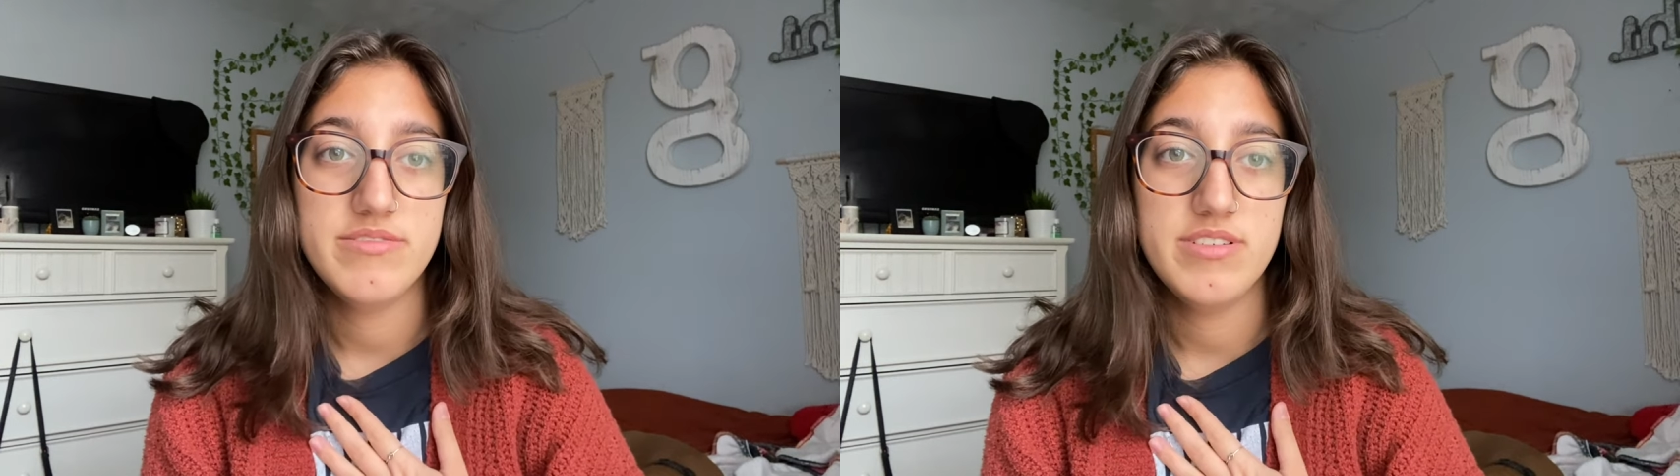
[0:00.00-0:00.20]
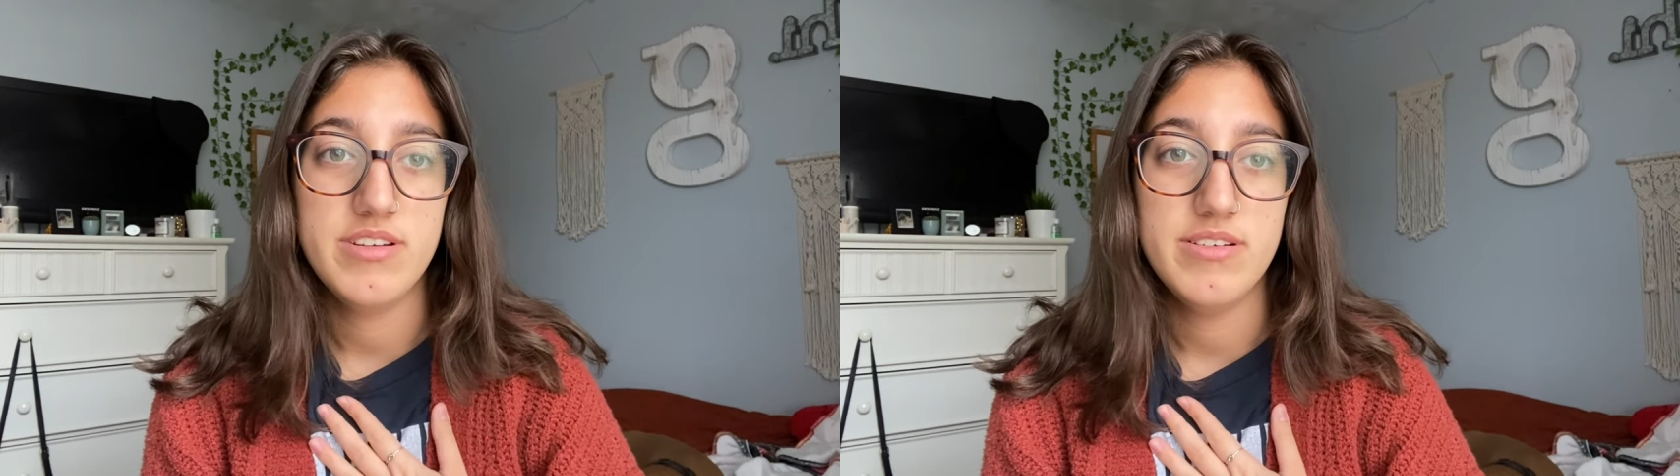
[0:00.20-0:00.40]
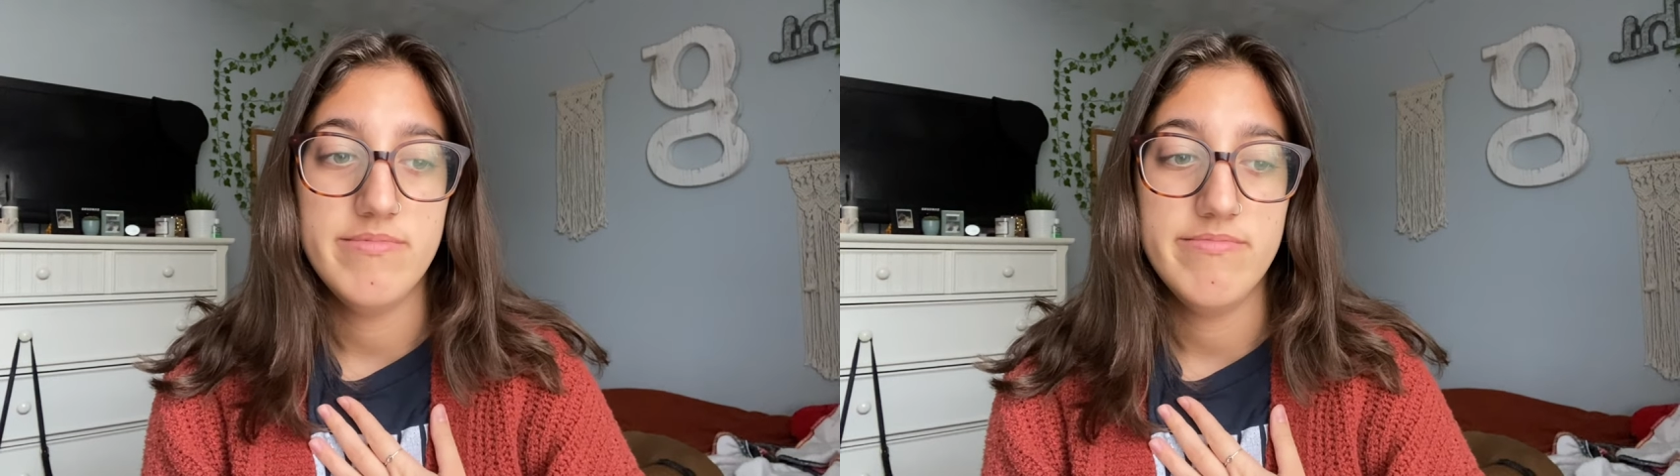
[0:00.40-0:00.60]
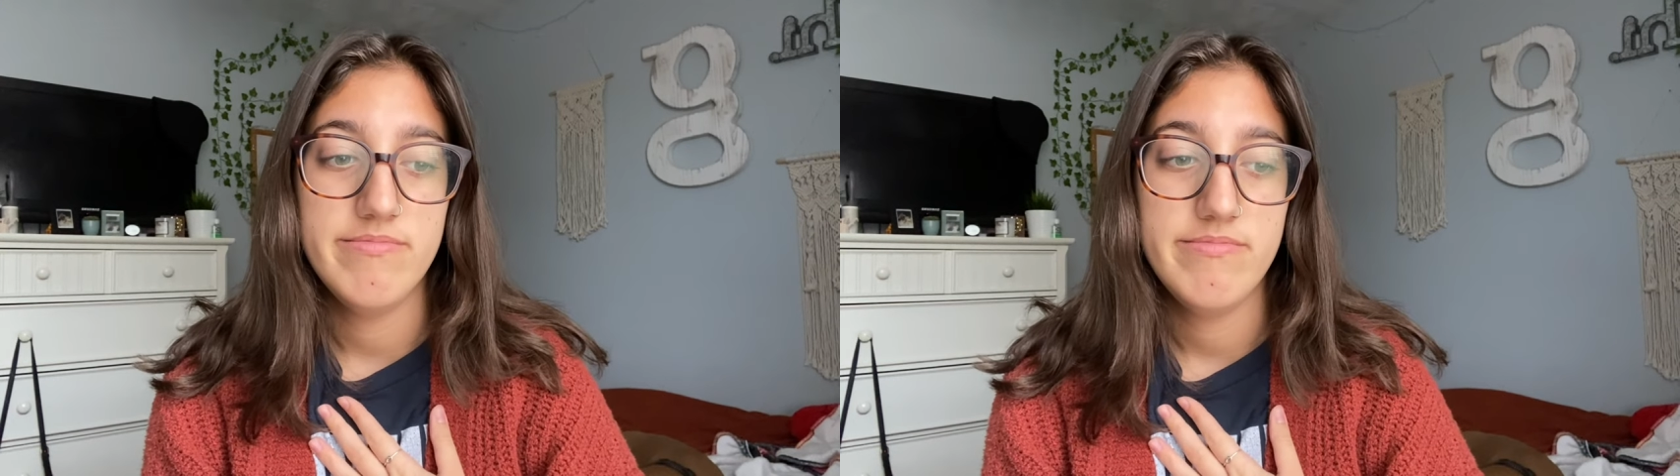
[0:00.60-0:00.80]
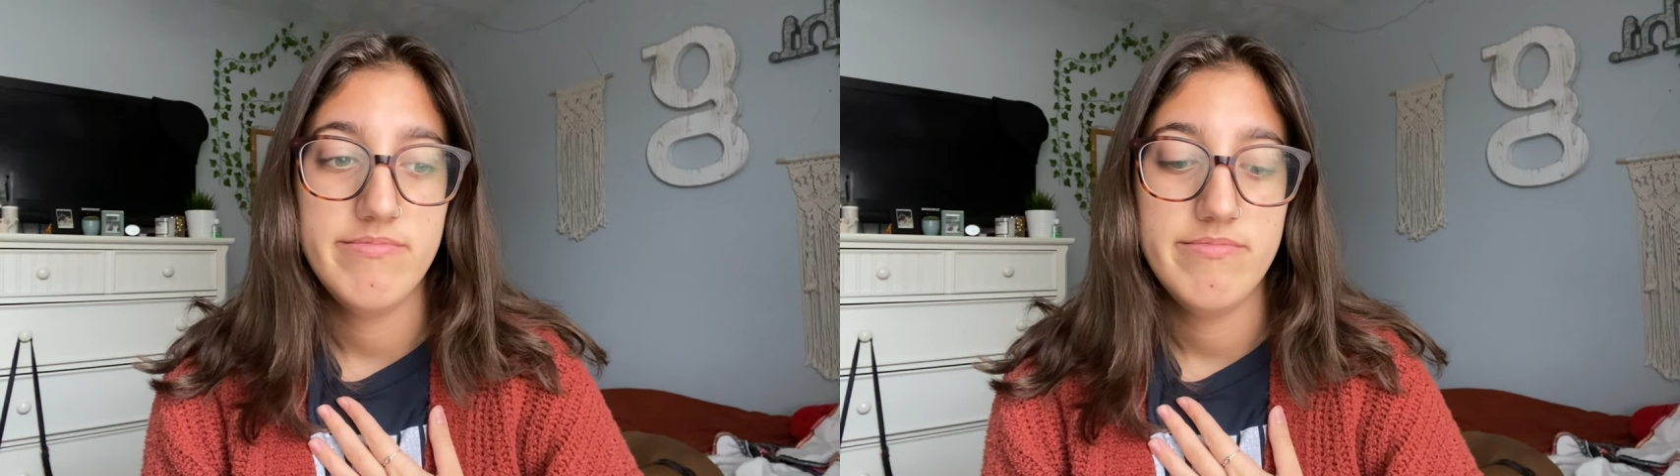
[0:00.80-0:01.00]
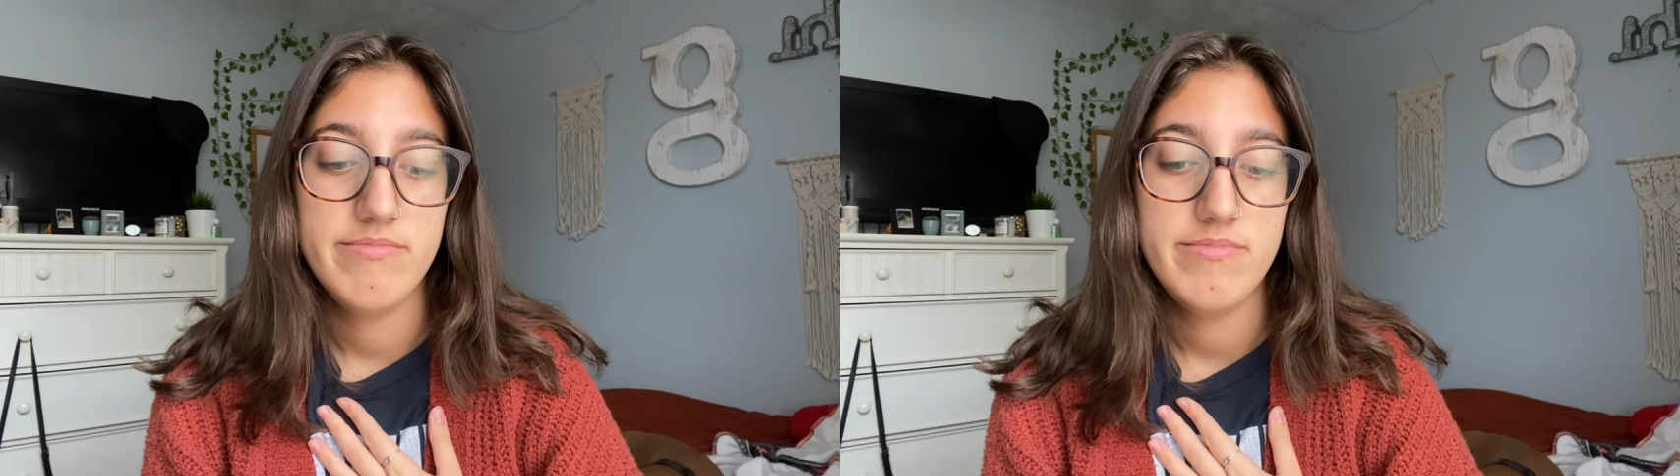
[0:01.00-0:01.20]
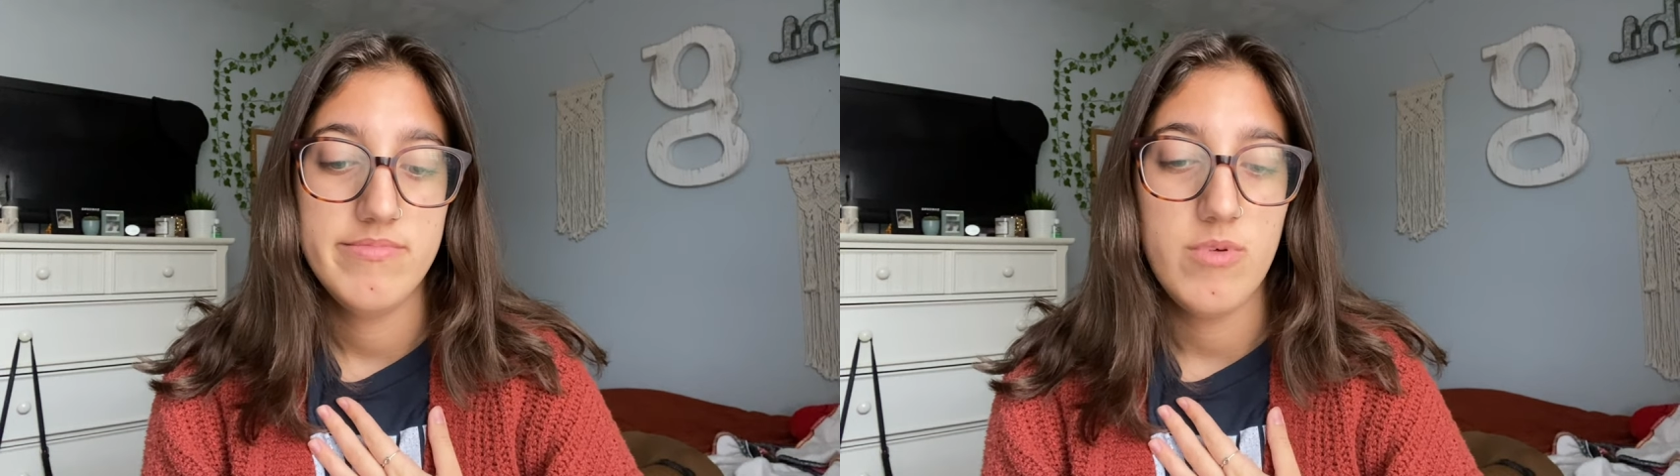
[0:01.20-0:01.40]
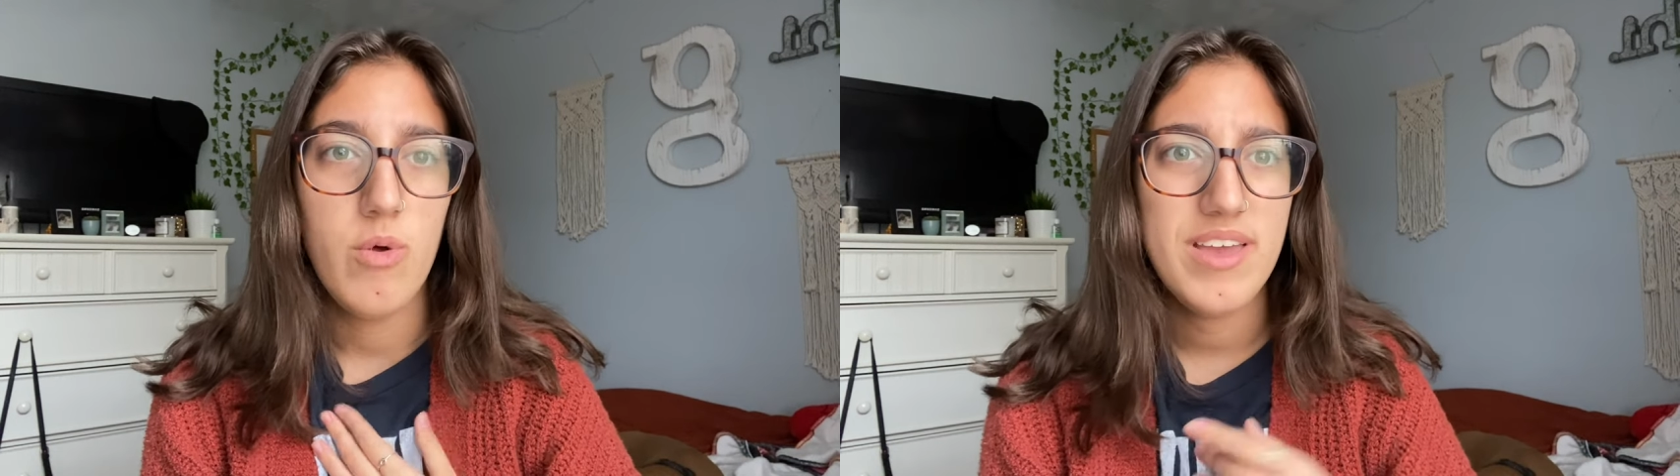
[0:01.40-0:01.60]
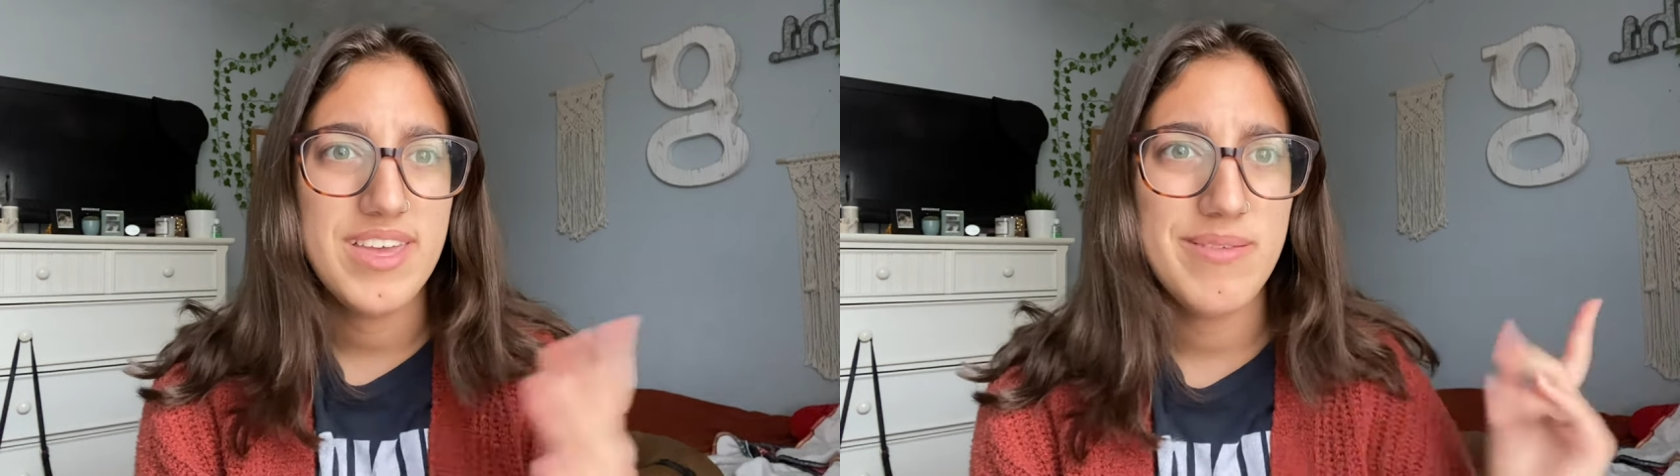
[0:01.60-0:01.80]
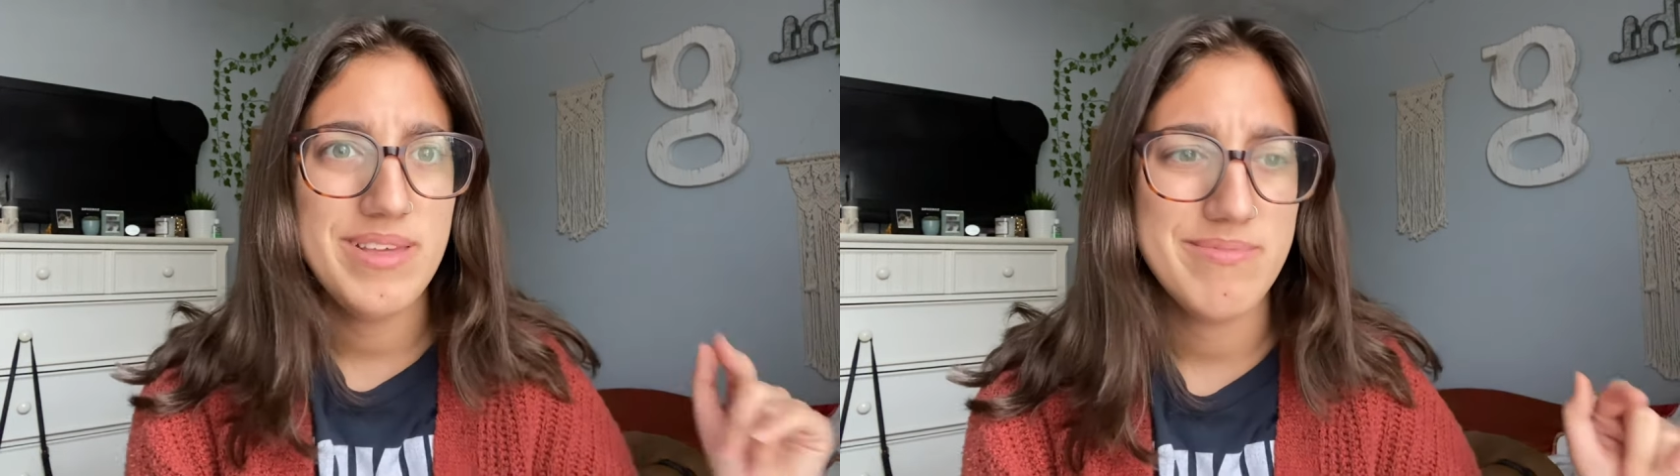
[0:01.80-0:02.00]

Well, I kept, like,